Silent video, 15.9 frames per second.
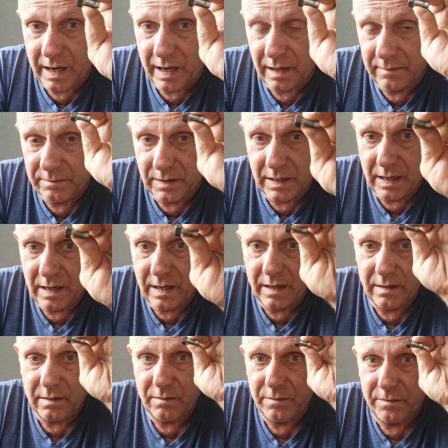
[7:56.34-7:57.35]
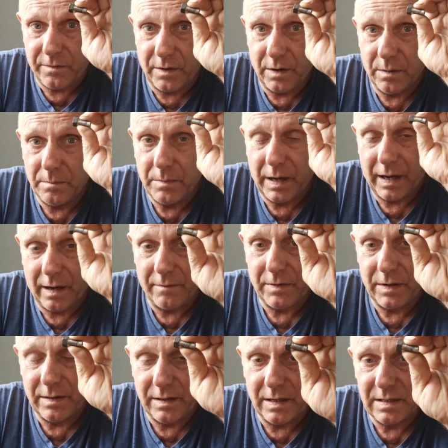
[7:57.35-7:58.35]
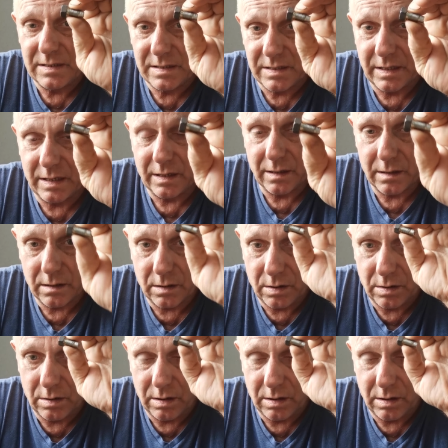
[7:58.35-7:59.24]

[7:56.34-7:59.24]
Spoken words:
that I've gained from having this thing